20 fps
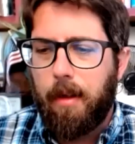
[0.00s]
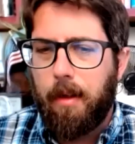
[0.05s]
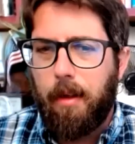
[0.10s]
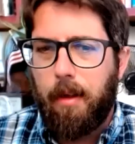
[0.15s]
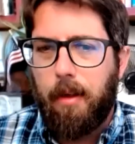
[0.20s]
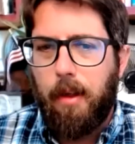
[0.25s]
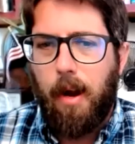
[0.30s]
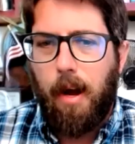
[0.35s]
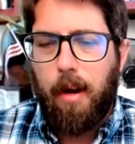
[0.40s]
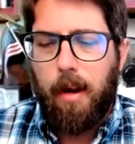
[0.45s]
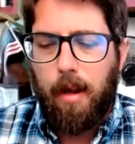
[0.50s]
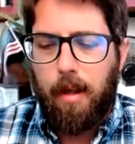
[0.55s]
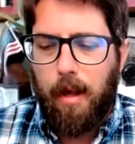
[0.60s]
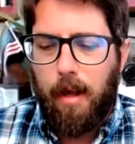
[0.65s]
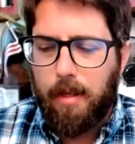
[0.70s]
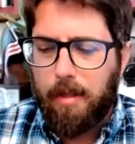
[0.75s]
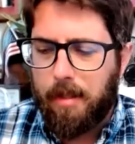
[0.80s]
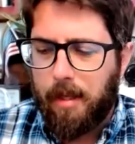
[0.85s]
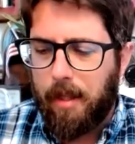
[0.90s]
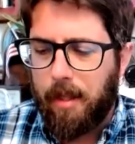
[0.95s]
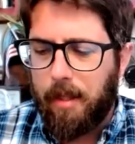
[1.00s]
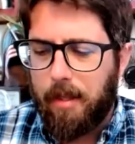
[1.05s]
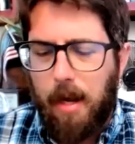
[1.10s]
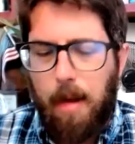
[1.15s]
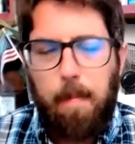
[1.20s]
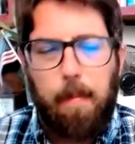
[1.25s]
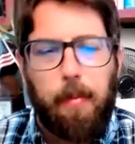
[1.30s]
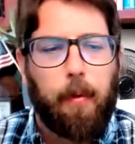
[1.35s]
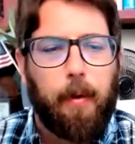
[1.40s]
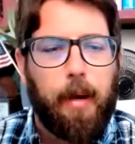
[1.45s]
I'd say the
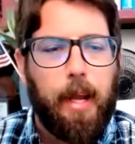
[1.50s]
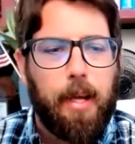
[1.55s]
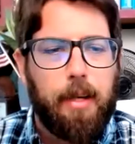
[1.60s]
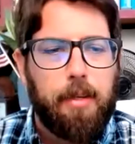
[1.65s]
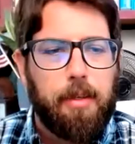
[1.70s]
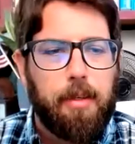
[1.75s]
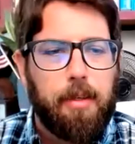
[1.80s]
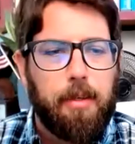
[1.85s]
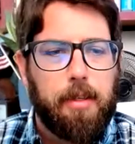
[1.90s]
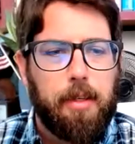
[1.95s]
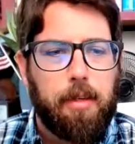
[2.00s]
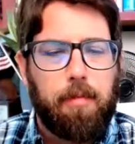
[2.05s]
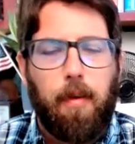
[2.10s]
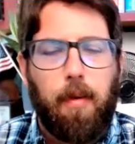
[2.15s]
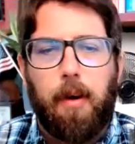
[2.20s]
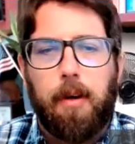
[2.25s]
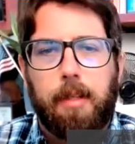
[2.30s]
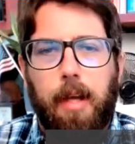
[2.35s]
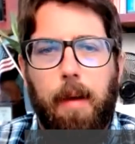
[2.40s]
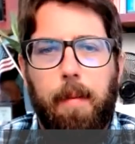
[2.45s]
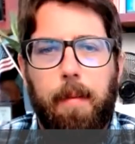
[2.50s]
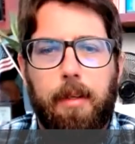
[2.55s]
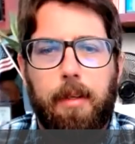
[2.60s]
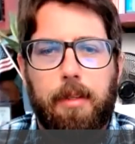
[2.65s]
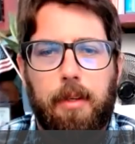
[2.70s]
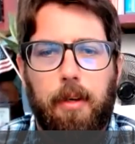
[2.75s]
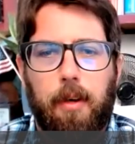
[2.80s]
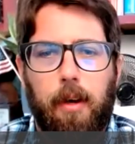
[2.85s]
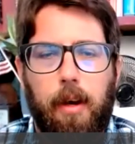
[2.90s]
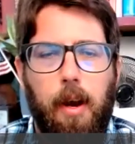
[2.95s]
top 3 issues, as far as I'm
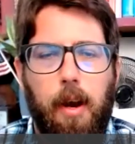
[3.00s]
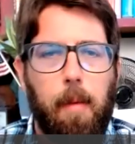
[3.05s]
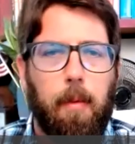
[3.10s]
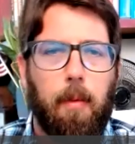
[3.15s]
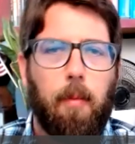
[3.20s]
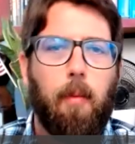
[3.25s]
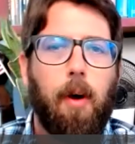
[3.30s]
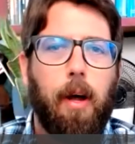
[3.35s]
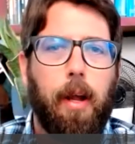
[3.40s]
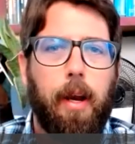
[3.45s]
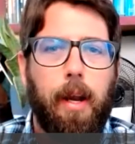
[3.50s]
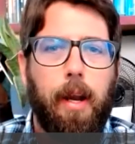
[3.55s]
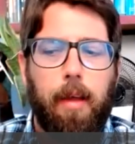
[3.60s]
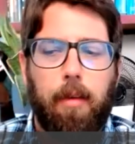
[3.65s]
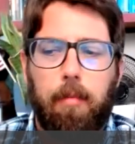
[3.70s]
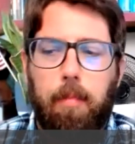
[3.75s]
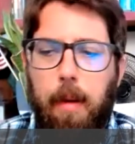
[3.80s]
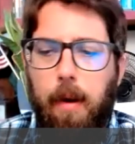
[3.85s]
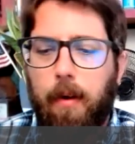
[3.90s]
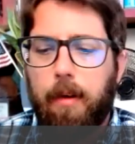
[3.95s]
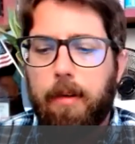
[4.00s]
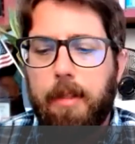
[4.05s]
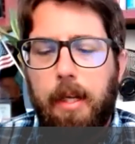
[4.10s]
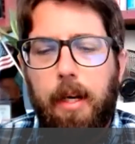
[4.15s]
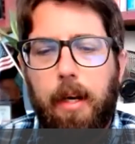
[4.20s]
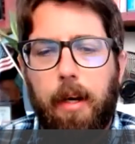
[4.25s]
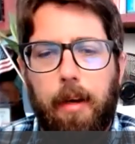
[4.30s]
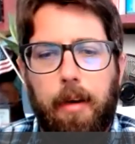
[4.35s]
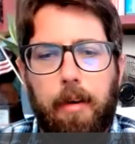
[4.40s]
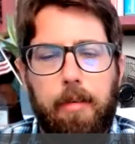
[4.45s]
concerned. Number 1 is parents
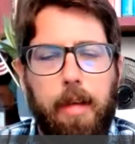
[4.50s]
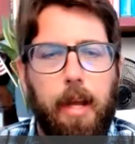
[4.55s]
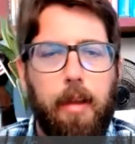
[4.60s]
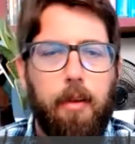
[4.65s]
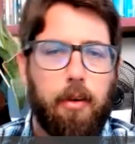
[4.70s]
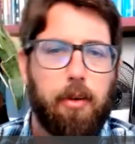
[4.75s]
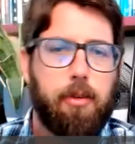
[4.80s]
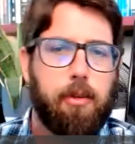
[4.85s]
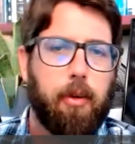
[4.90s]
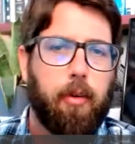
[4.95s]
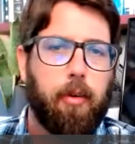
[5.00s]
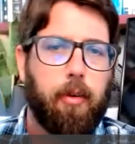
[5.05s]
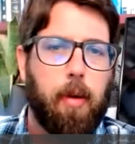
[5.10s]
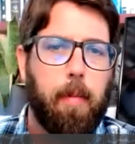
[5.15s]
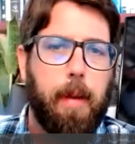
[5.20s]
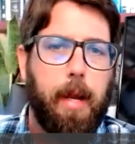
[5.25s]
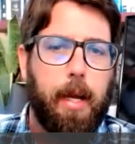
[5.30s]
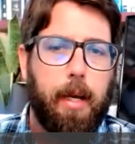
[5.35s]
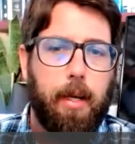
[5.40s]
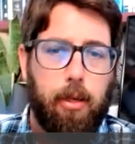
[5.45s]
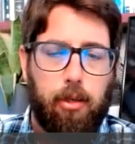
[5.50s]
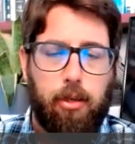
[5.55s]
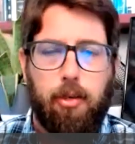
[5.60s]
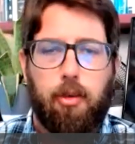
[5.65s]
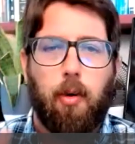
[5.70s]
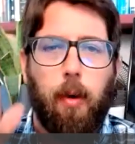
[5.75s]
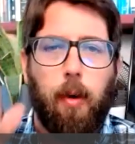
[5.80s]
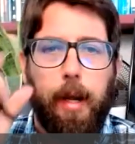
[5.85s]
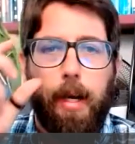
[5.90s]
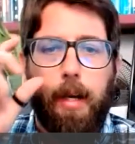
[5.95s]
need to understand your children are being
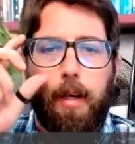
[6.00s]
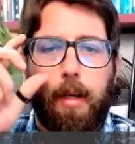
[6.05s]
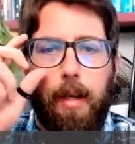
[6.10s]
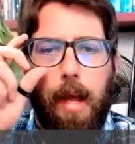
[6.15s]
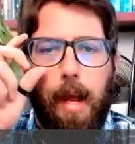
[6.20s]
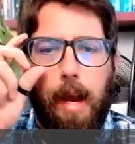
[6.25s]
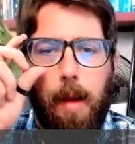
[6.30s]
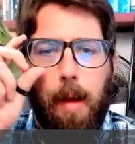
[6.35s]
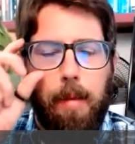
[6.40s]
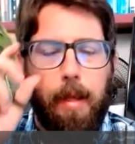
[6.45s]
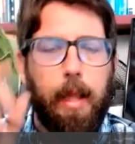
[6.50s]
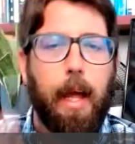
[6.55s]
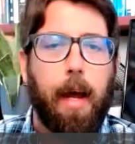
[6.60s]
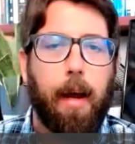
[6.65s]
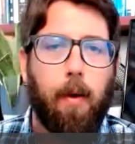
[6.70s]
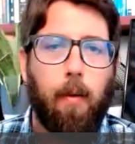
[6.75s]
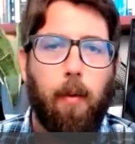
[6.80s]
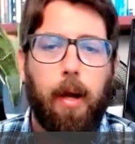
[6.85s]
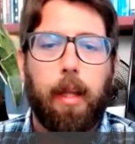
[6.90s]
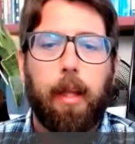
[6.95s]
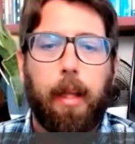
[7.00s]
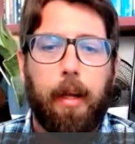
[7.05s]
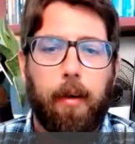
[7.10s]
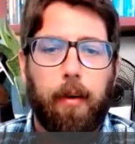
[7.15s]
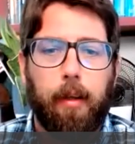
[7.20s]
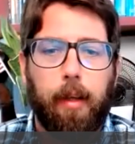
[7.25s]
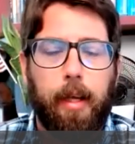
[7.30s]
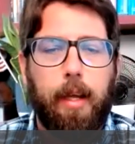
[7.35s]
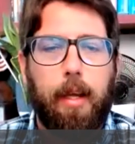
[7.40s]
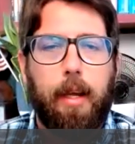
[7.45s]
destroyed. And I mean that quite
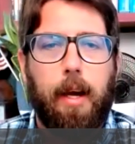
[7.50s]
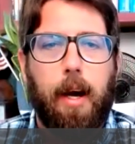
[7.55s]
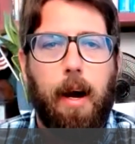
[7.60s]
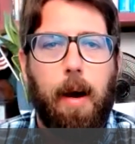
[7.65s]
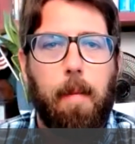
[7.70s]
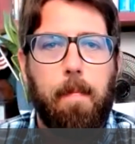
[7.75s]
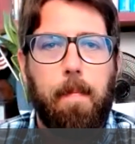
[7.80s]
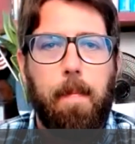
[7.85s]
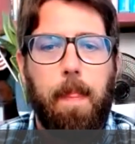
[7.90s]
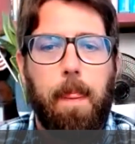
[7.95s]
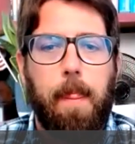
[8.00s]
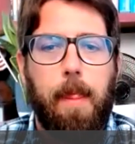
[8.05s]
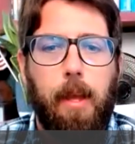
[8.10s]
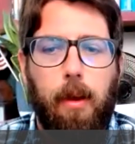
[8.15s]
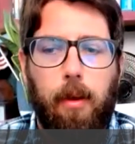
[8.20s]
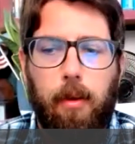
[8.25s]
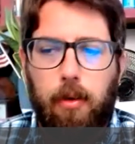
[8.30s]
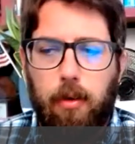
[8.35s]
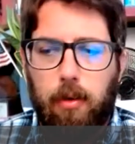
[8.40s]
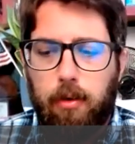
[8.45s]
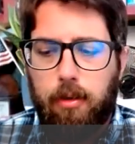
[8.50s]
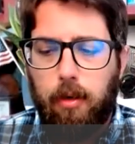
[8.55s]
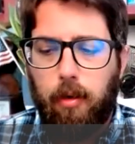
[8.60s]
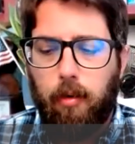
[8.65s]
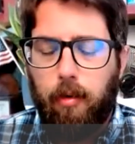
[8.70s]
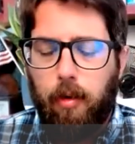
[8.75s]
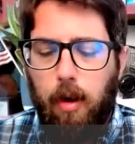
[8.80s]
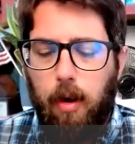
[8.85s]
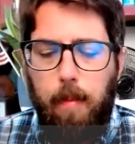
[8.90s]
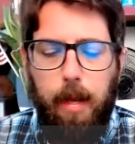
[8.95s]
literally. Your
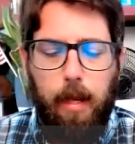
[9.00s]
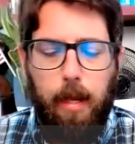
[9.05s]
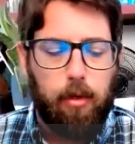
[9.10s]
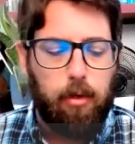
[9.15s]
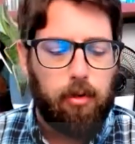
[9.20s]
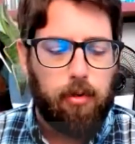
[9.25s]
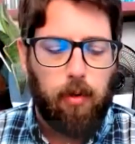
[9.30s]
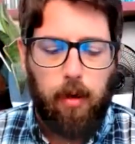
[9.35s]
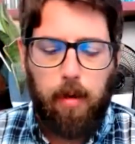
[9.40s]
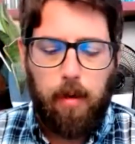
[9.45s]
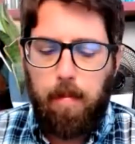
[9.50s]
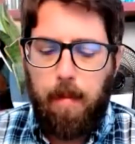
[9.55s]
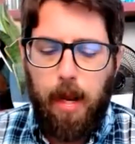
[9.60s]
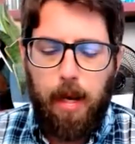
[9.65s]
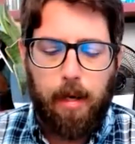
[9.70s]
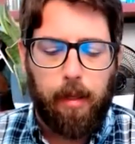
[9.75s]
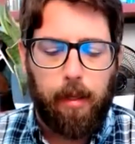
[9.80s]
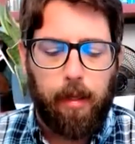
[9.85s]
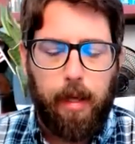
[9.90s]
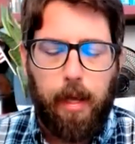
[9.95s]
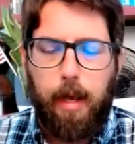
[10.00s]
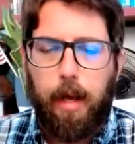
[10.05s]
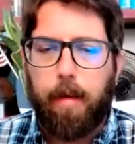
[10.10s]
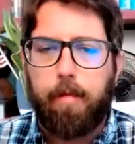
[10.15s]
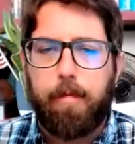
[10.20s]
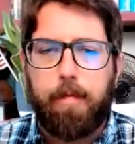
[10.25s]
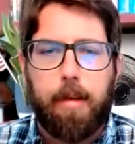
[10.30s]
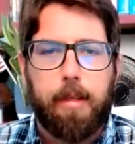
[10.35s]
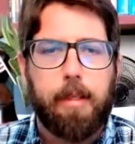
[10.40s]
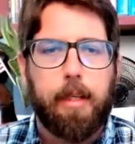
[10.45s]
children are being destroyed mentally
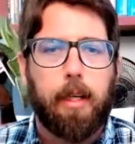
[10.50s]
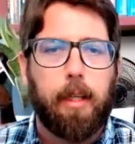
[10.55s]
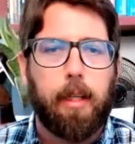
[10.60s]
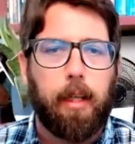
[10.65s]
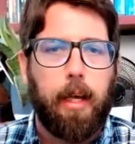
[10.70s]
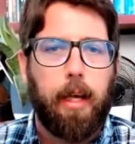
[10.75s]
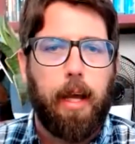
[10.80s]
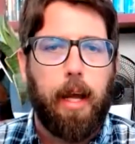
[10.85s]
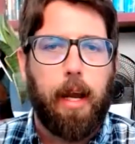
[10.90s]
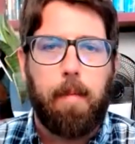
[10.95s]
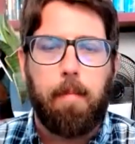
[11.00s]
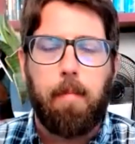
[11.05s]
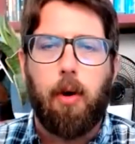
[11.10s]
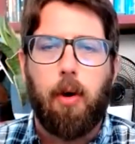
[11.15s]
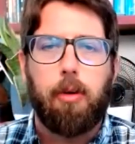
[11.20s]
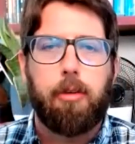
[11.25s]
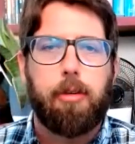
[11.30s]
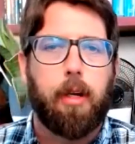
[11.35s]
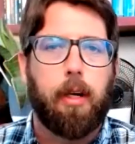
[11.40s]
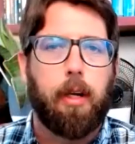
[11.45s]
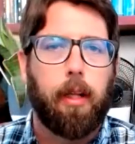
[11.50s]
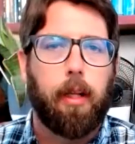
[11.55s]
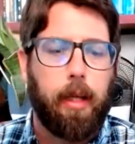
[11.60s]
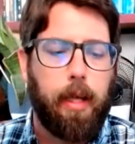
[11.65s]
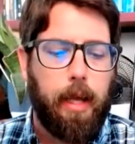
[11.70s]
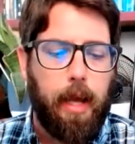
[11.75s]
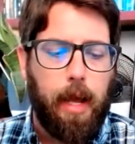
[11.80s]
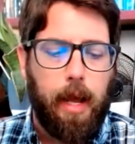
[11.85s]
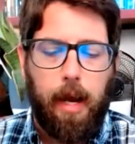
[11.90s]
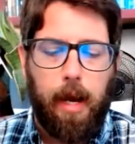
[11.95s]
and physically and
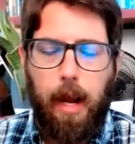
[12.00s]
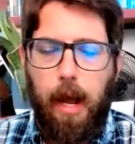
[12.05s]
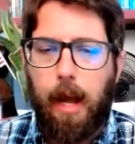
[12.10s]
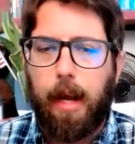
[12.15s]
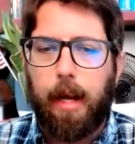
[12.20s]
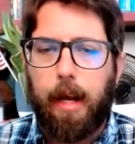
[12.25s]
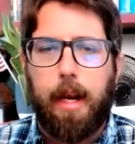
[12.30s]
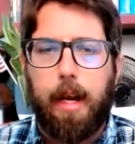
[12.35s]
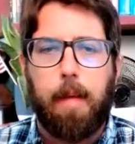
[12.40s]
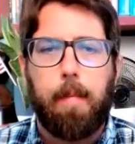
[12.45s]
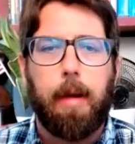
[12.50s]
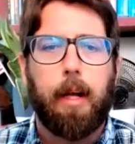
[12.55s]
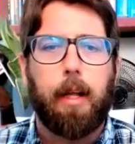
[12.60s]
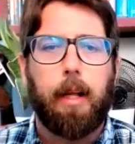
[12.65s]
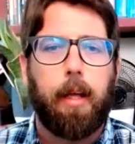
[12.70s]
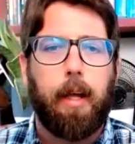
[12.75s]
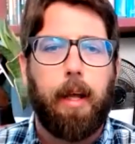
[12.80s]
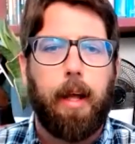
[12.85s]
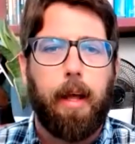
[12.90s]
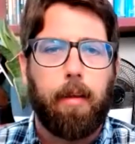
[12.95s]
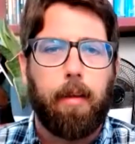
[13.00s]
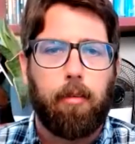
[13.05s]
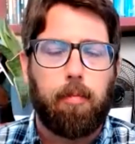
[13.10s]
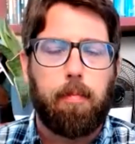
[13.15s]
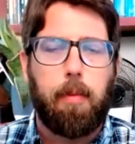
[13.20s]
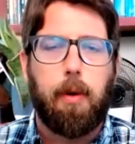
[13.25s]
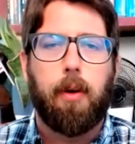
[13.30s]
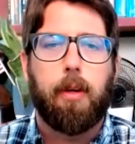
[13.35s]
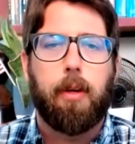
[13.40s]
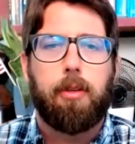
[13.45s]
emotionally and academically and
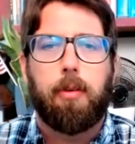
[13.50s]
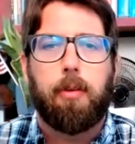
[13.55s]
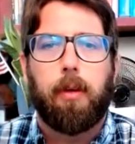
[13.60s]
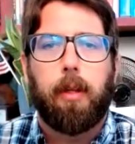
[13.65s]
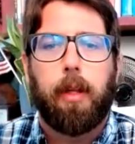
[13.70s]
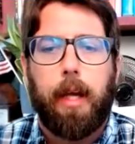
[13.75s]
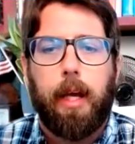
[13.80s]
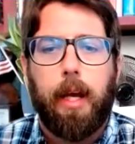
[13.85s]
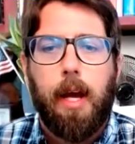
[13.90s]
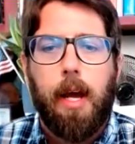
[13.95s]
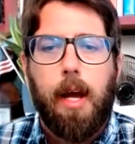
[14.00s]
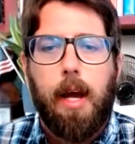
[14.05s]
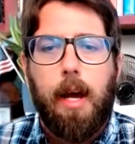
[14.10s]
spiritually.